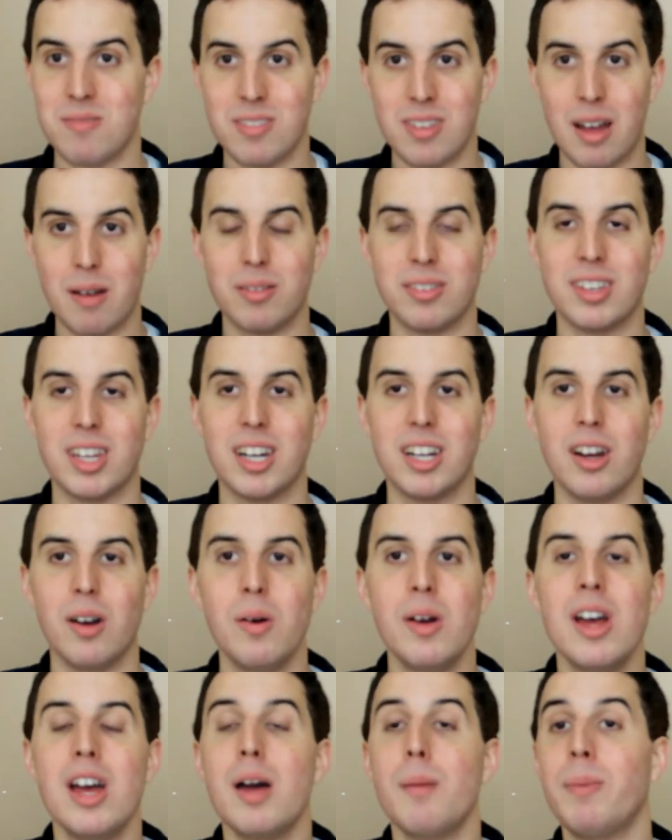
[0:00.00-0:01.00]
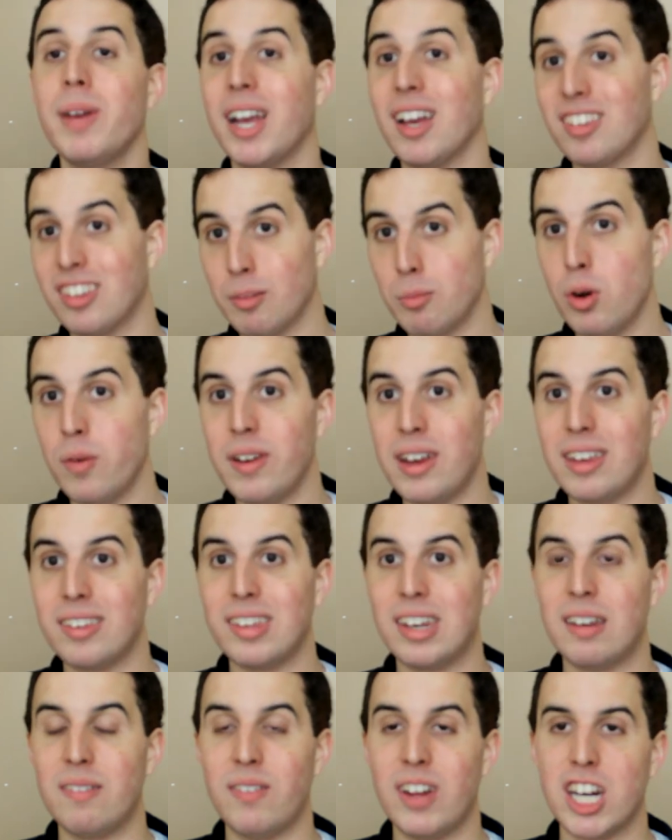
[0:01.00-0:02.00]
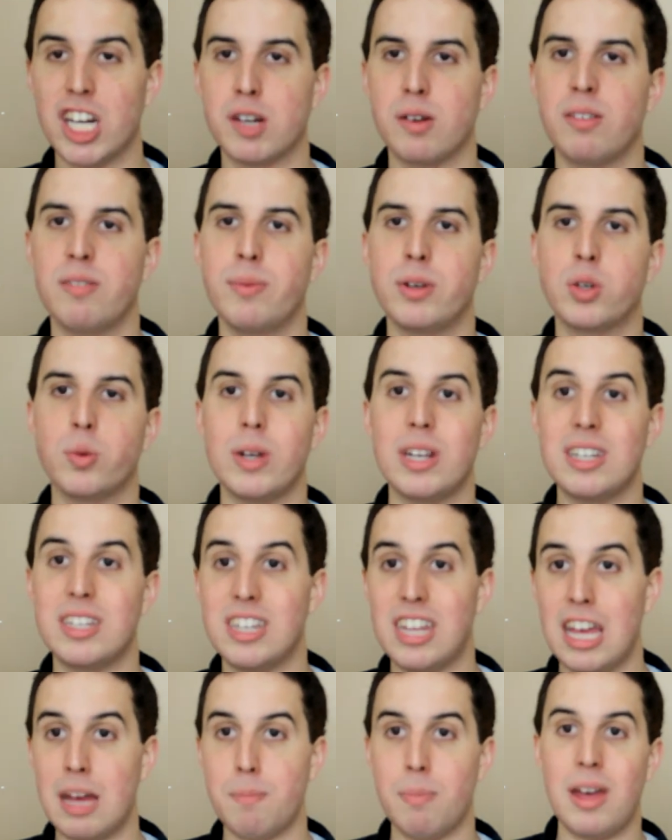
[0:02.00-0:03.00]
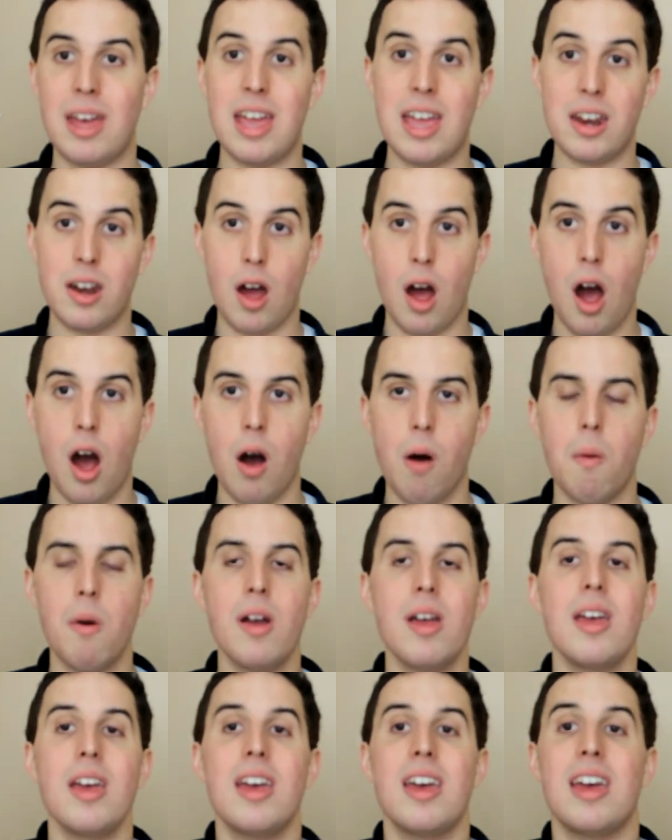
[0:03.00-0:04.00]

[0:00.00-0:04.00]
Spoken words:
how it's gonna go. Because the movie is an adventure between Tip and O.